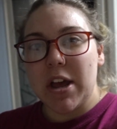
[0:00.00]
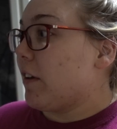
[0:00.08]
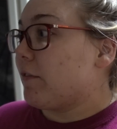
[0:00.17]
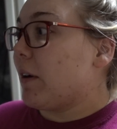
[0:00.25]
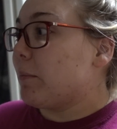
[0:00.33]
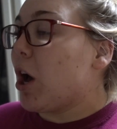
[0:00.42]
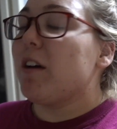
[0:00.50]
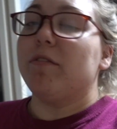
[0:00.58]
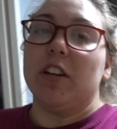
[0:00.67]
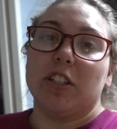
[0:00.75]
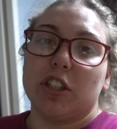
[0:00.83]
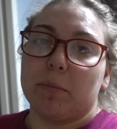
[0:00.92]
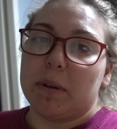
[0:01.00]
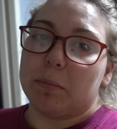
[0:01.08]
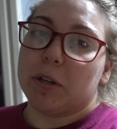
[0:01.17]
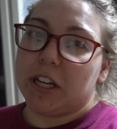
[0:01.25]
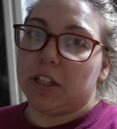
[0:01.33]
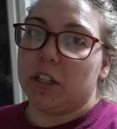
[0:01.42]
If I'm not finished, I'll be
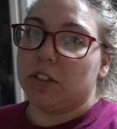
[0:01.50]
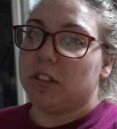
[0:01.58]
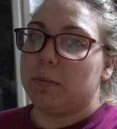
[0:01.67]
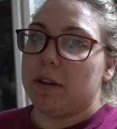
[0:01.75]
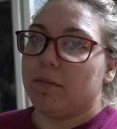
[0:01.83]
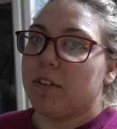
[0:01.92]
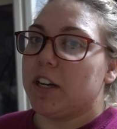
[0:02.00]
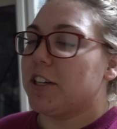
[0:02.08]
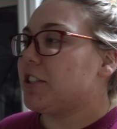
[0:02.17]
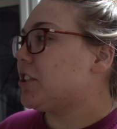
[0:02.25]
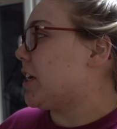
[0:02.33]
pretty close to being finished.